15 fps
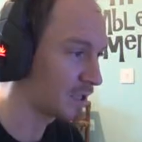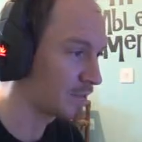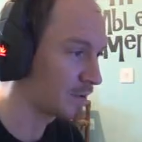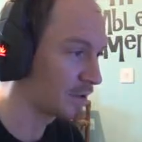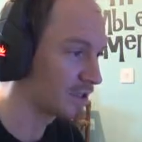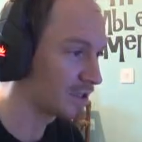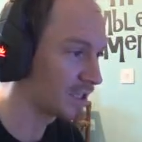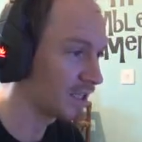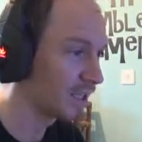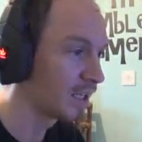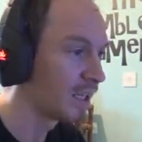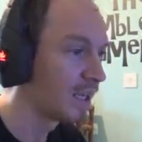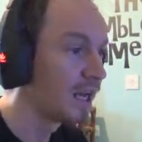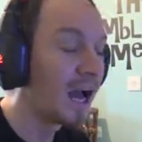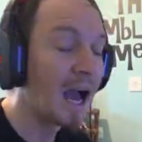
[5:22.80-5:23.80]
community,
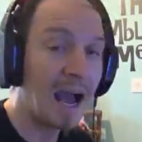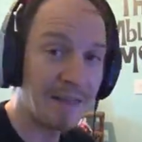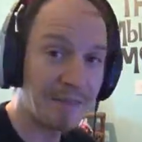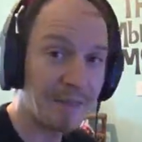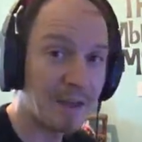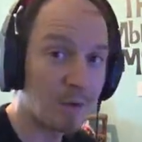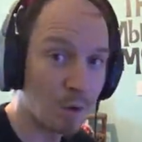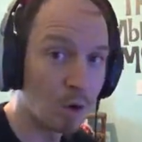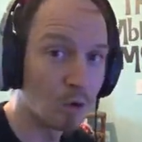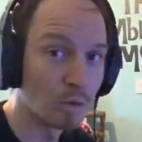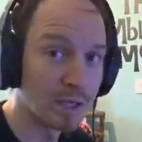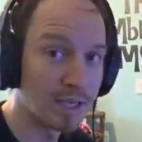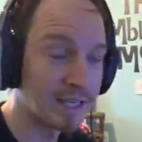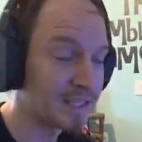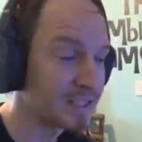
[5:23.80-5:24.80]
and they will
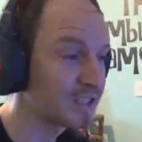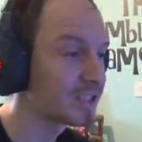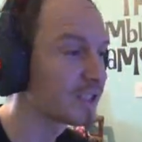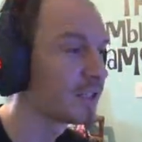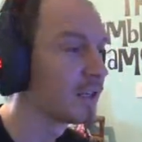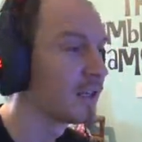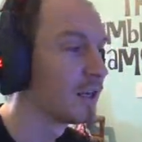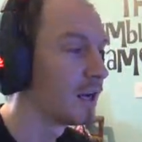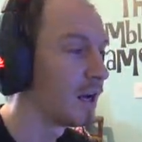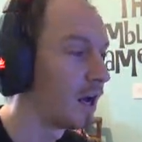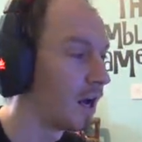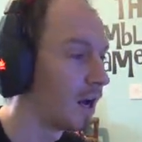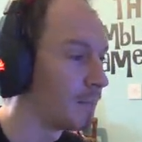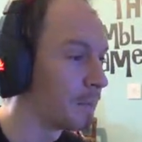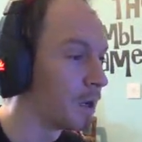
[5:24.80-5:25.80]
release
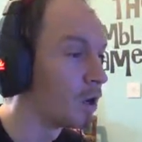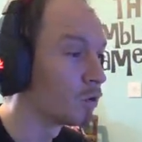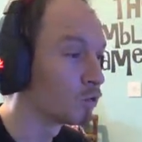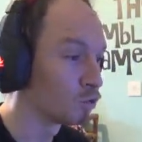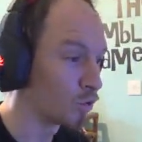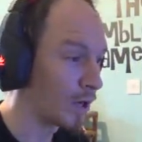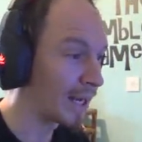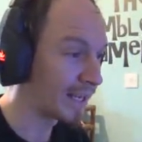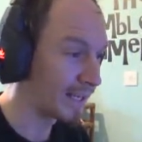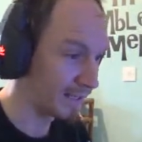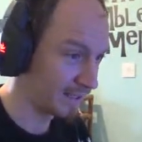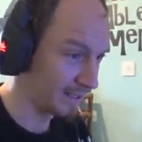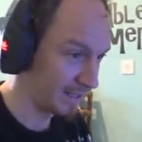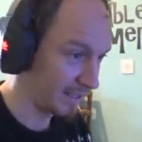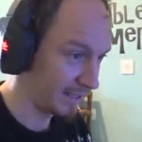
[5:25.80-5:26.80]

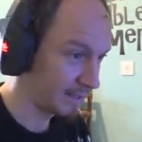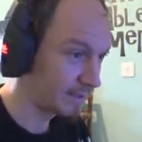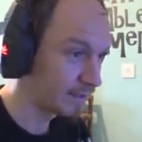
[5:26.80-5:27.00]
regularly,